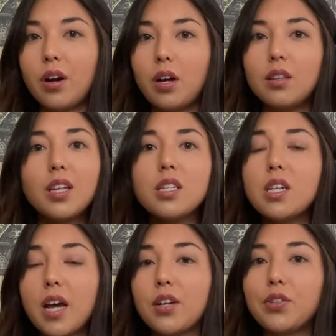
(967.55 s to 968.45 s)
And that's a
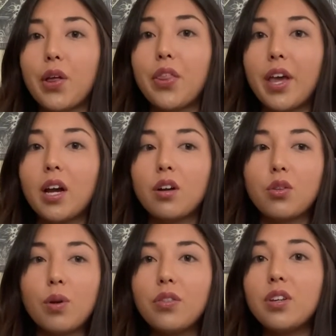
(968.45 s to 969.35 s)
natural thing.
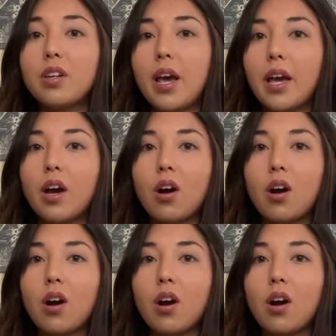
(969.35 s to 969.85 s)
Throughout the day,